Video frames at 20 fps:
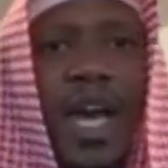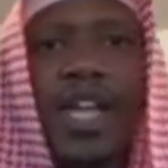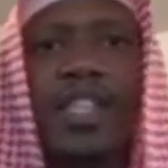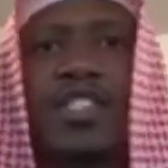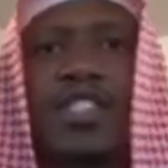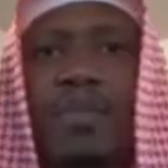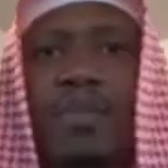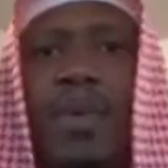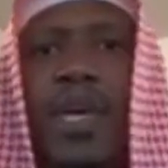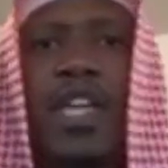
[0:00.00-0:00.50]
at
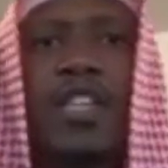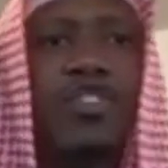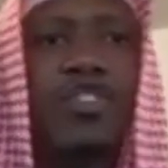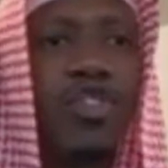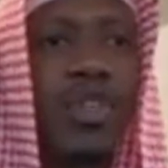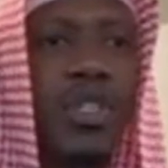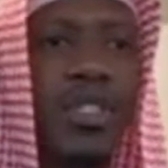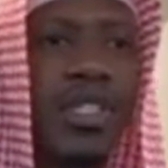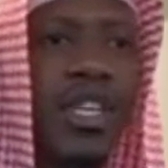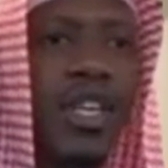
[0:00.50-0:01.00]
some
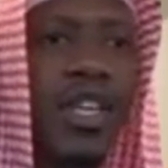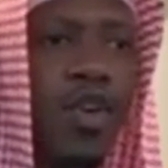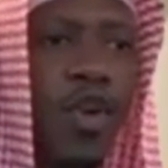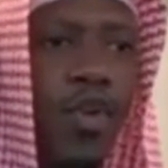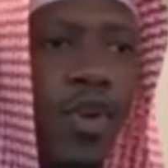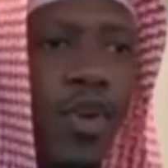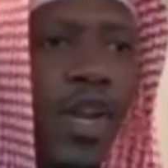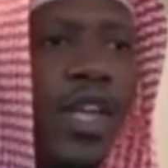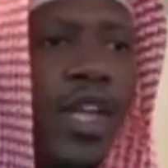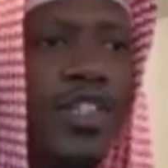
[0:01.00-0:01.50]
interesting
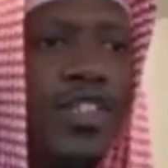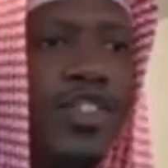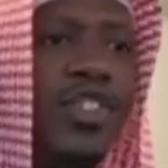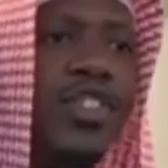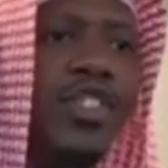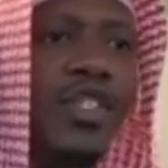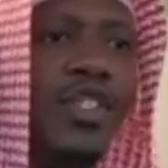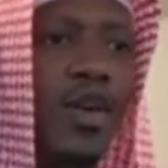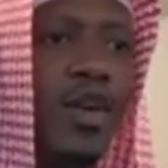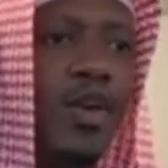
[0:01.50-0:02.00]

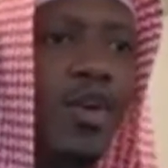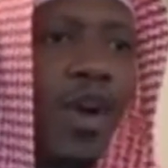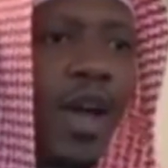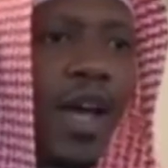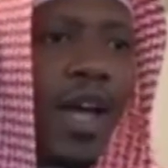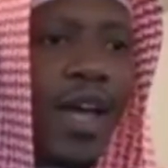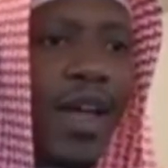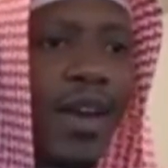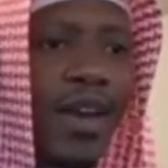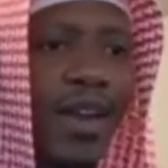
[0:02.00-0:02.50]
correlations in the
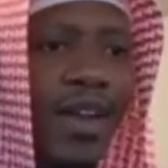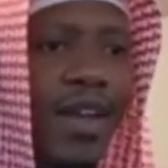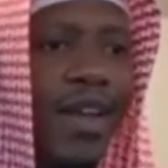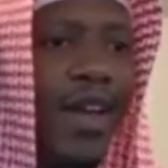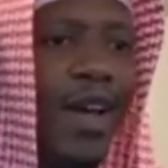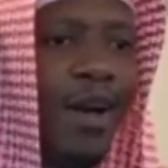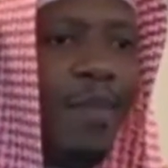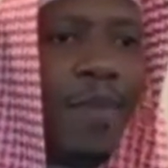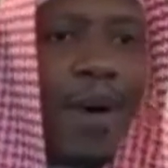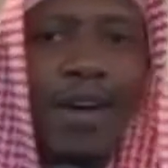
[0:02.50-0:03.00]
Quran
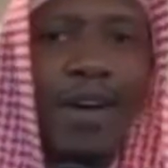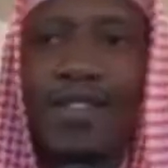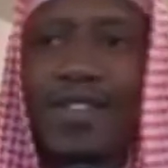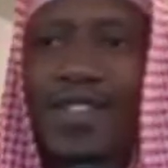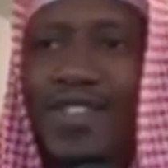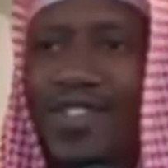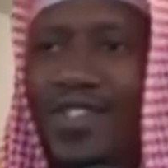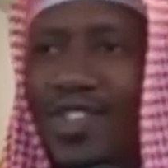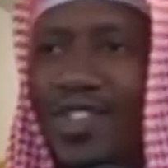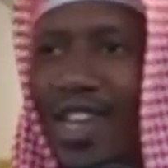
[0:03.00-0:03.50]
about
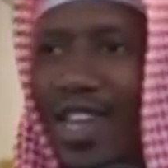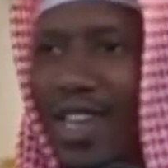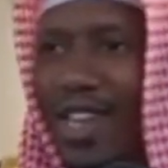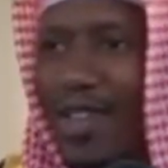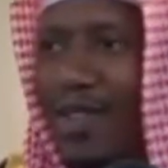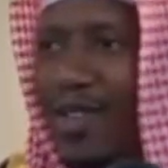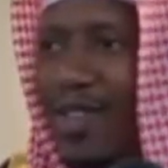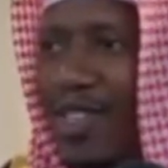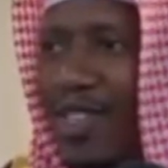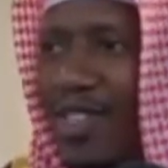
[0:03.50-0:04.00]
this day.
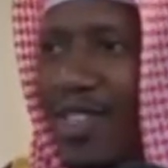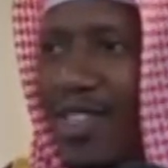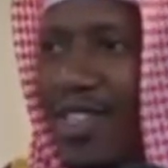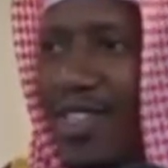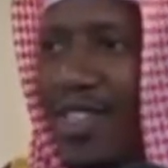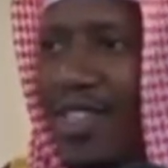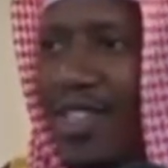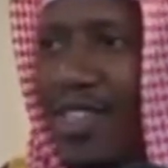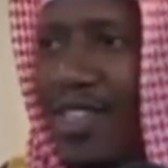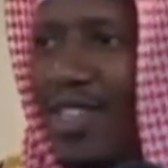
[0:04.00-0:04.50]

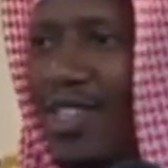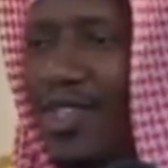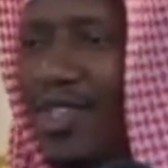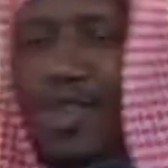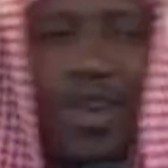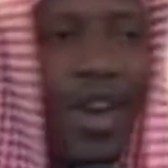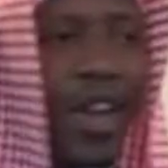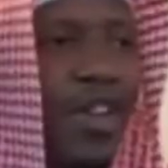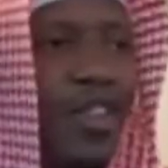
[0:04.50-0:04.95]
So let